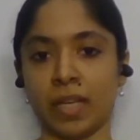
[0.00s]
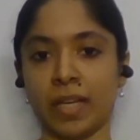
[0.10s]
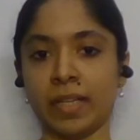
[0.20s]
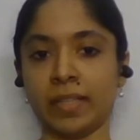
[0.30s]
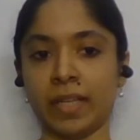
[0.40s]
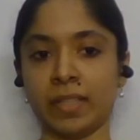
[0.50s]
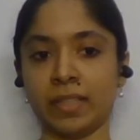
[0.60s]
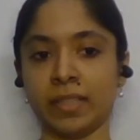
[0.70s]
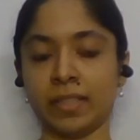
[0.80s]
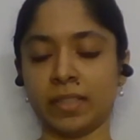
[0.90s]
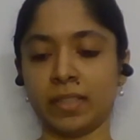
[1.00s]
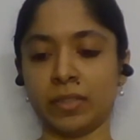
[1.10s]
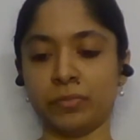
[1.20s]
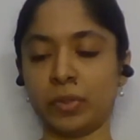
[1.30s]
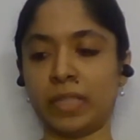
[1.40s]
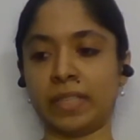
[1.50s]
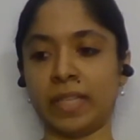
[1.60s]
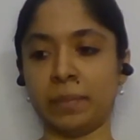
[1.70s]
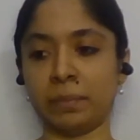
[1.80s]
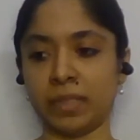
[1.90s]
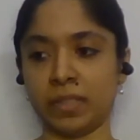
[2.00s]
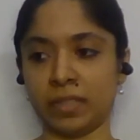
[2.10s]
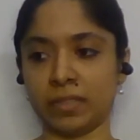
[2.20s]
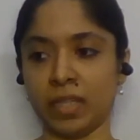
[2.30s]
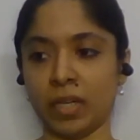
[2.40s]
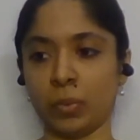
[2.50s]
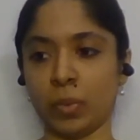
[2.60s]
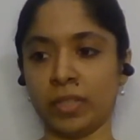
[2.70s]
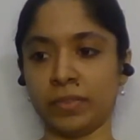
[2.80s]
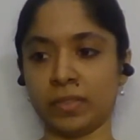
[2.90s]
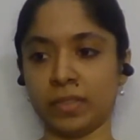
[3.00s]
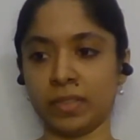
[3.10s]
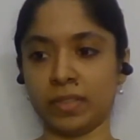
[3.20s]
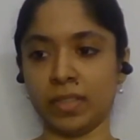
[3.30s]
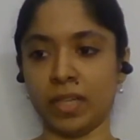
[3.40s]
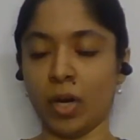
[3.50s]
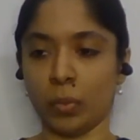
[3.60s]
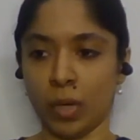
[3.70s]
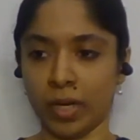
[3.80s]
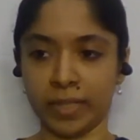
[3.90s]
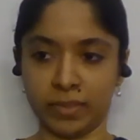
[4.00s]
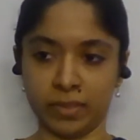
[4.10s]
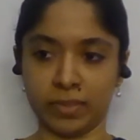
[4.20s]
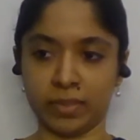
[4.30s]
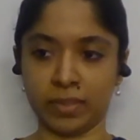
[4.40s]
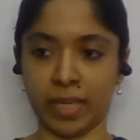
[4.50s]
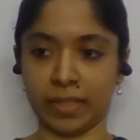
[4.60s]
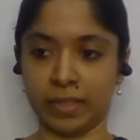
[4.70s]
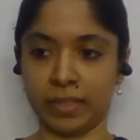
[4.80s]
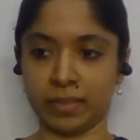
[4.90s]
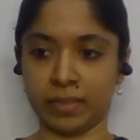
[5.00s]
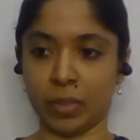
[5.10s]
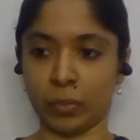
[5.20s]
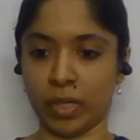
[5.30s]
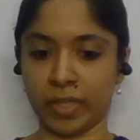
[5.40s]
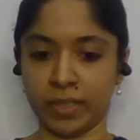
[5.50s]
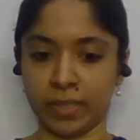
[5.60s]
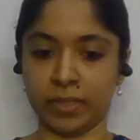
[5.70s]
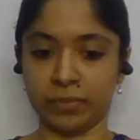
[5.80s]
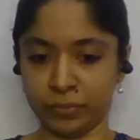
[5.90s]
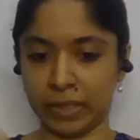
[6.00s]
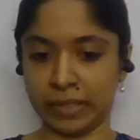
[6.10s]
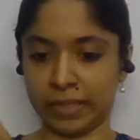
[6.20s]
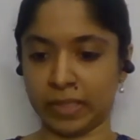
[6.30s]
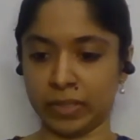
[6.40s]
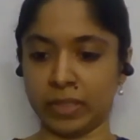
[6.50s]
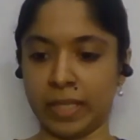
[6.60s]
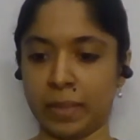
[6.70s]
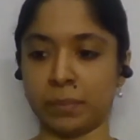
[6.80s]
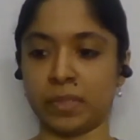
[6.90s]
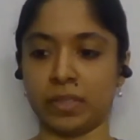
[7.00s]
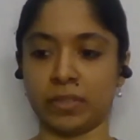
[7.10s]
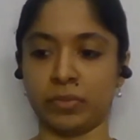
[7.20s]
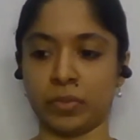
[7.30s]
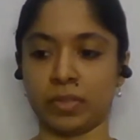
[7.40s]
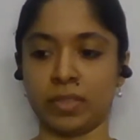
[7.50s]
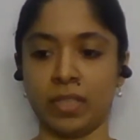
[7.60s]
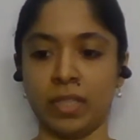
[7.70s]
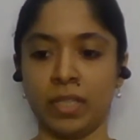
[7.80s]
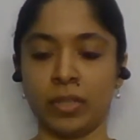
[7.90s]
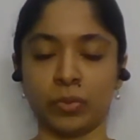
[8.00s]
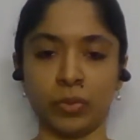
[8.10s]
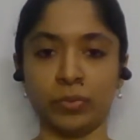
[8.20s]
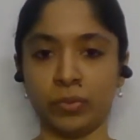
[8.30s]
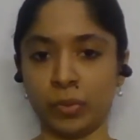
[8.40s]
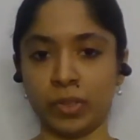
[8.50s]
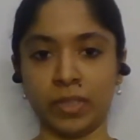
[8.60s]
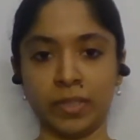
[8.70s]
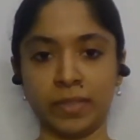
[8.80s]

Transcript: And then for that emptiness, how I, how I just at least how I uh, feel that emptiness was through food.